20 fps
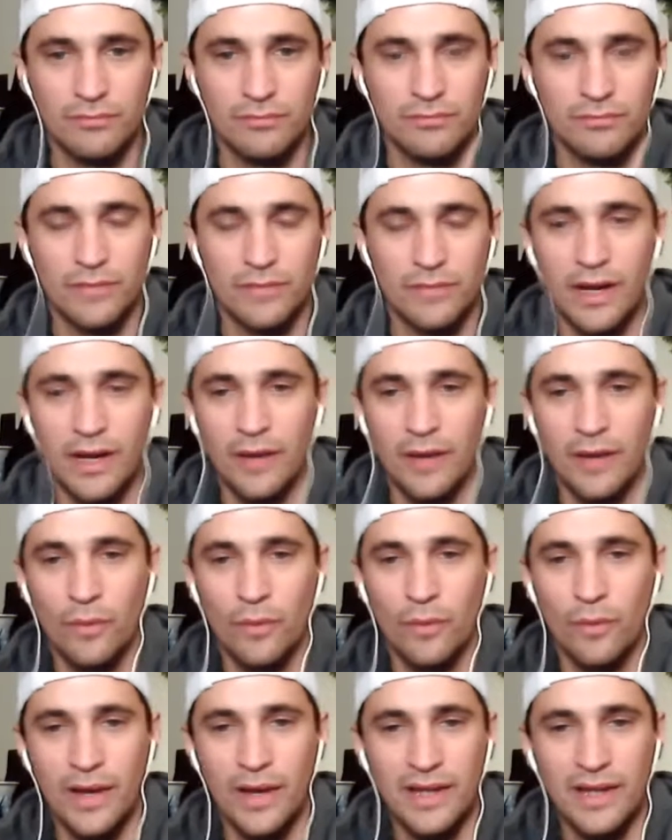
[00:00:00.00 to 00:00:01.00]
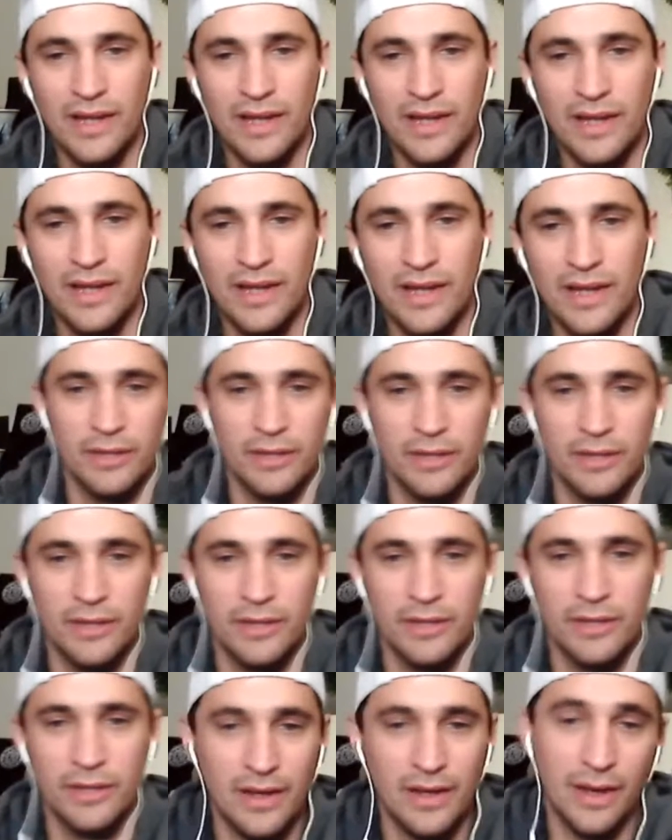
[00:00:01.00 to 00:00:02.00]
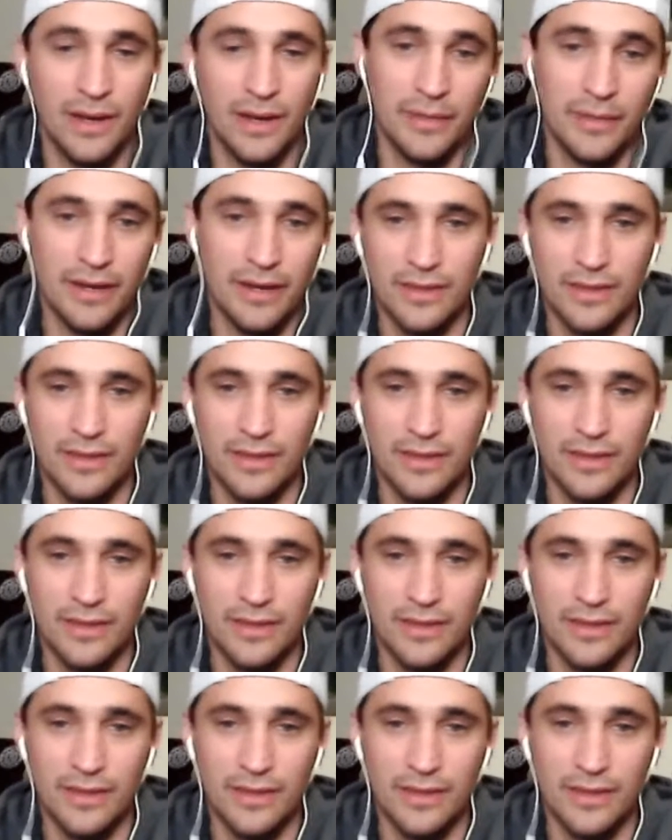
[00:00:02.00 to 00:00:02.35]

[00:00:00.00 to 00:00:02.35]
High West. But I mean,